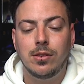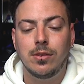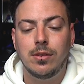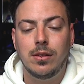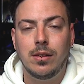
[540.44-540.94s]

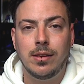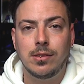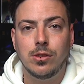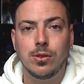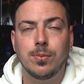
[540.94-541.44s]
to
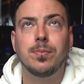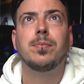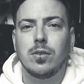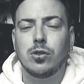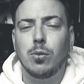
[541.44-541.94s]
listen to.
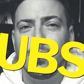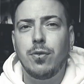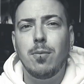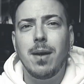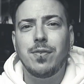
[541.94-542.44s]
So
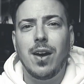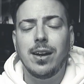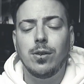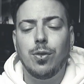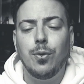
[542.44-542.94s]
before my
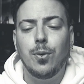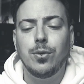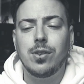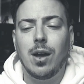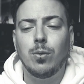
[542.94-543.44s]
final
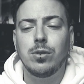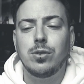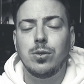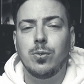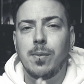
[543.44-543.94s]
thoughts, I want
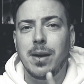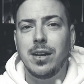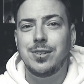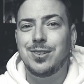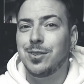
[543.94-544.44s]
to
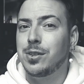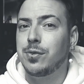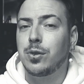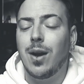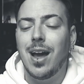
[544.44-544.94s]
remind you to
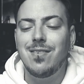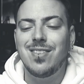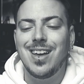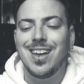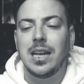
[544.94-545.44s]
subscribe
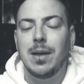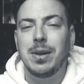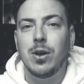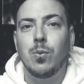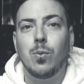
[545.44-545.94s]
and let
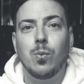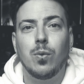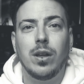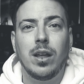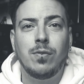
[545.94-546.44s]
me know
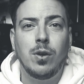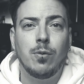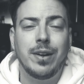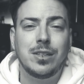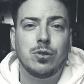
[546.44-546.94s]
if you
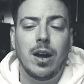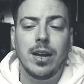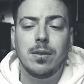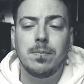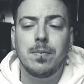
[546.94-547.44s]
already
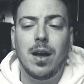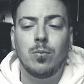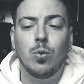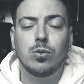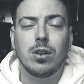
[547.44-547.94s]
tried them
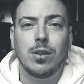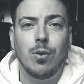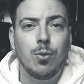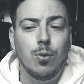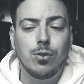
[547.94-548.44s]
and what are your
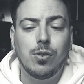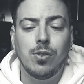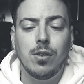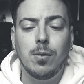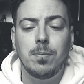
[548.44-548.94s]
thoughts
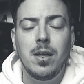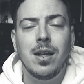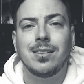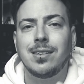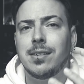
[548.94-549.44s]
on them.
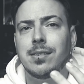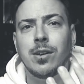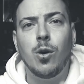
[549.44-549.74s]
This is an